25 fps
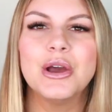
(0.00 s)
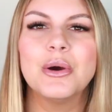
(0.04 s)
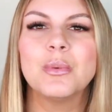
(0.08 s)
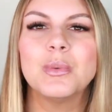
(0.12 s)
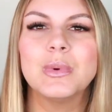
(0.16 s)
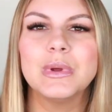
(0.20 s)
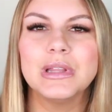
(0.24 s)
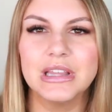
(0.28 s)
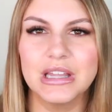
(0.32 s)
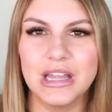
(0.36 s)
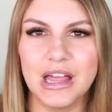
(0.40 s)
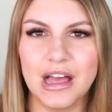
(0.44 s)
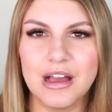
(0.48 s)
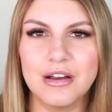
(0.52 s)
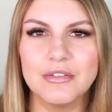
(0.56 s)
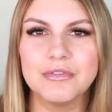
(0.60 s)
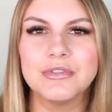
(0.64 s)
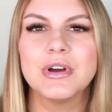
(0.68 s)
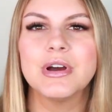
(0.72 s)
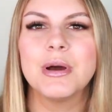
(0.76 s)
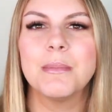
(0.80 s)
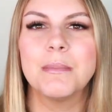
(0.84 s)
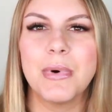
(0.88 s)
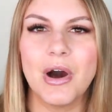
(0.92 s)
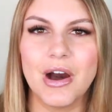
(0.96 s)
We love
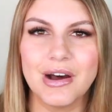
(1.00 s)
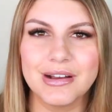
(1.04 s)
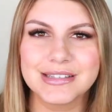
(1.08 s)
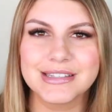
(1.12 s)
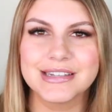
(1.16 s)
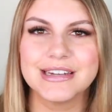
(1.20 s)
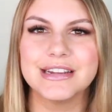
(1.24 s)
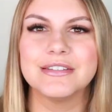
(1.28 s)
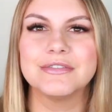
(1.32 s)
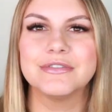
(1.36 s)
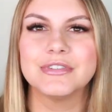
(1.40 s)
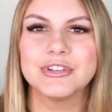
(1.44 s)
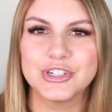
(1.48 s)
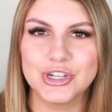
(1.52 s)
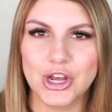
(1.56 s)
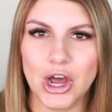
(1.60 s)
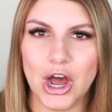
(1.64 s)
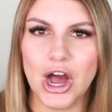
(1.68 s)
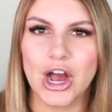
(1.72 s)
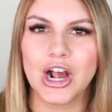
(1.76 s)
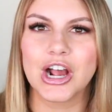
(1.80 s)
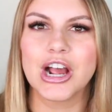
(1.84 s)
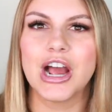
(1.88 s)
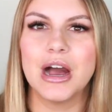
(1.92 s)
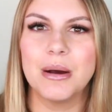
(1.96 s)
positive
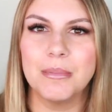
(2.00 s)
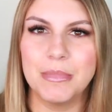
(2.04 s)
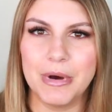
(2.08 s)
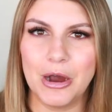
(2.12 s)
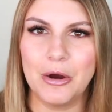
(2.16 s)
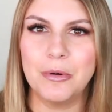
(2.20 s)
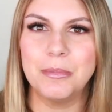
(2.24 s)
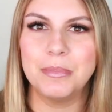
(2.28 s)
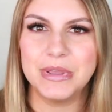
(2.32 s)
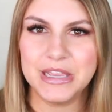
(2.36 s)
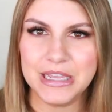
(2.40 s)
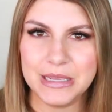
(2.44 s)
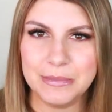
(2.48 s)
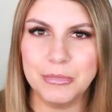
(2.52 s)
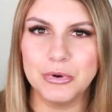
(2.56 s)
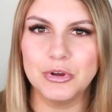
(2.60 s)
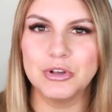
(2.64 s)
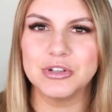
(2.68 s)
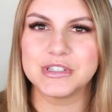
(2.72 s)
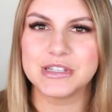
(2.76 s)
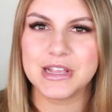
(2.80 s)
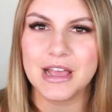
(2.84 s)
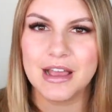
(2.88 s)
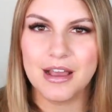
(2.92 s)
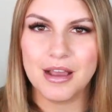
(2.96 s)
talk about
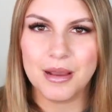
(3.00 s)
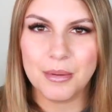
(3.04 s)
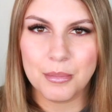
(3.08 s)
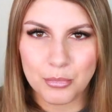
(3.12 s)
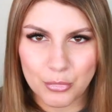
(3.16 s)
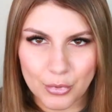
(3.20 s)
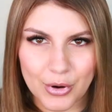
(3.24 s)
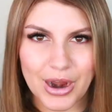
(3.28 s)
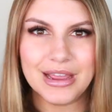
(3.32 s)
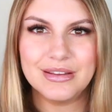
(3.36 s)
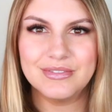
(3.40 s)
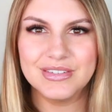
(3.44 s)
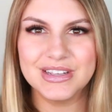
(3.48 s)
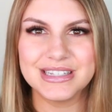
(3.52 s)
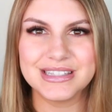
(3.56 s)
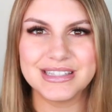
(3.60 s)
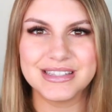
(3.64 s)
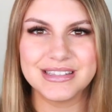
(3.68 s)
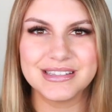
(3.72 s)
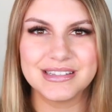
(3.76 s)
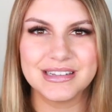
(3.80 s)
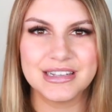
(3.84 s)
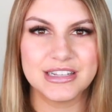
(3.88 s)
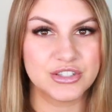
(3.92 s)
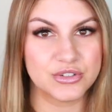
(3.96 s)
people's
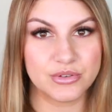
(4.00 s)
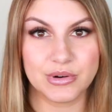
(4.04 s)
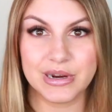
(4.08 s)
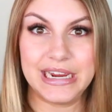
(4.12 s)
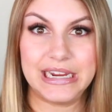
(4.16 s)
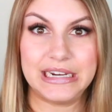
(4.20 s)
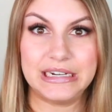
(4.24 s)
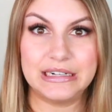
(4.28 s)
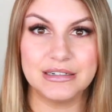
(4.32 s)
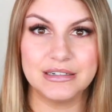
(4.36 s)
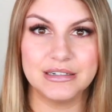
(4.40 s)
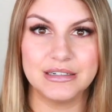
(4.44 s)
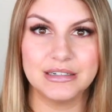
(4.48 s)
privates. It's great.